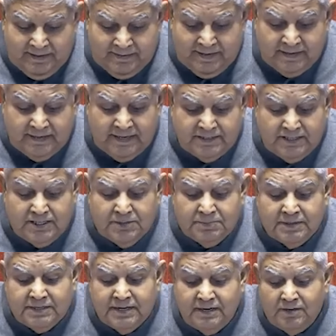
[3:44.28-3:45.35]
Nadda ji's
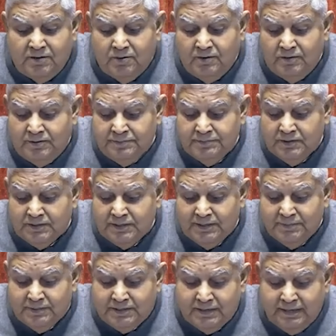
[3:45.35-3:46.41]
mother-in-law,
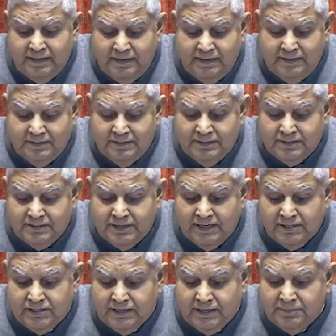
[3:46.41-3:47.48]
Srimati
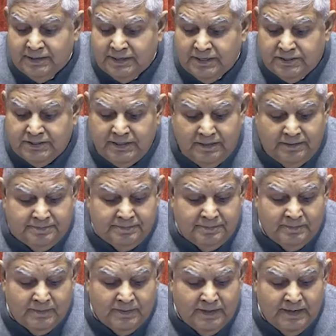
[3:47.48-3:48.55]
Jayashree Banerjee,
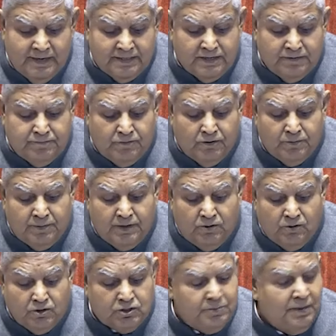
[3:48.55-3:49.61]
is a former
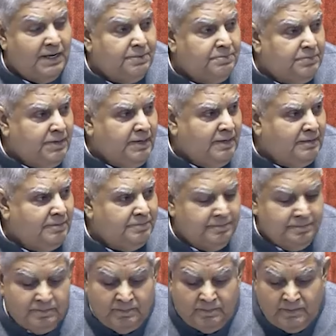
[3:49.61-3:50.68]
Lok Sabha MP
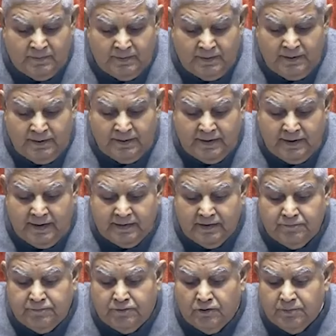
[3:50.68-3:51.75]

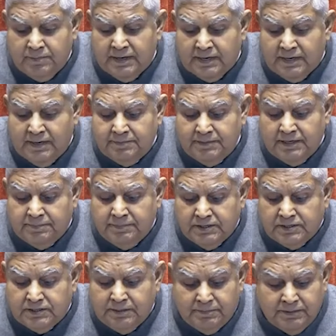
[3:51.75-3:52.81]
and a former cabinet
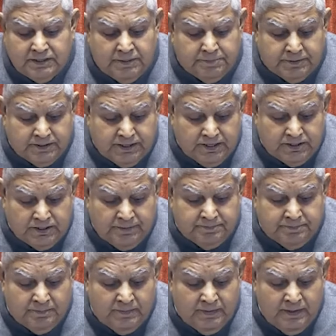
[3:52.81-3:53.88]
minister in Madhya Pradesh,
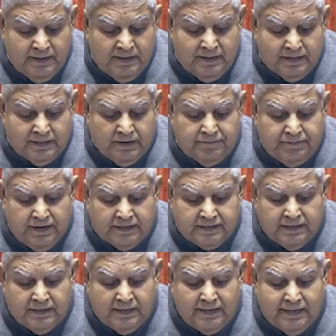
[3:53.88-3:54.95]

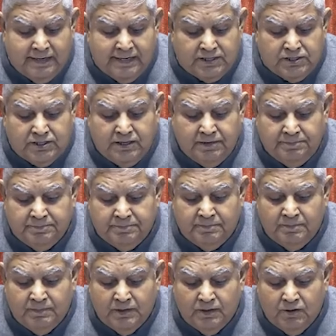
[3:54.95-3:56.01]
reflecting a legacy
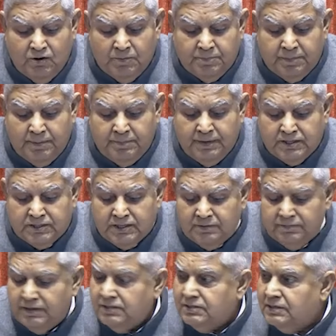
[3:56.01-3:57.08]
of public
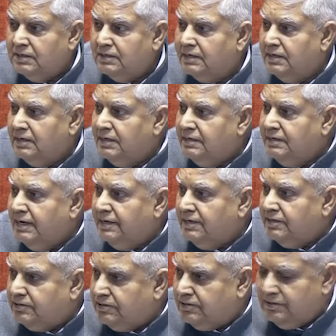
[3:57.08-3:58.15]
service he
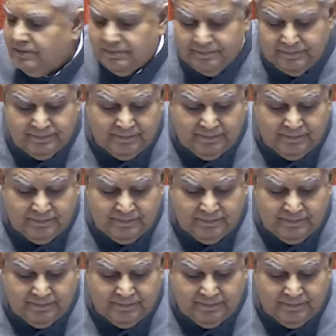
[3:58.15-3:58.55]
inherits.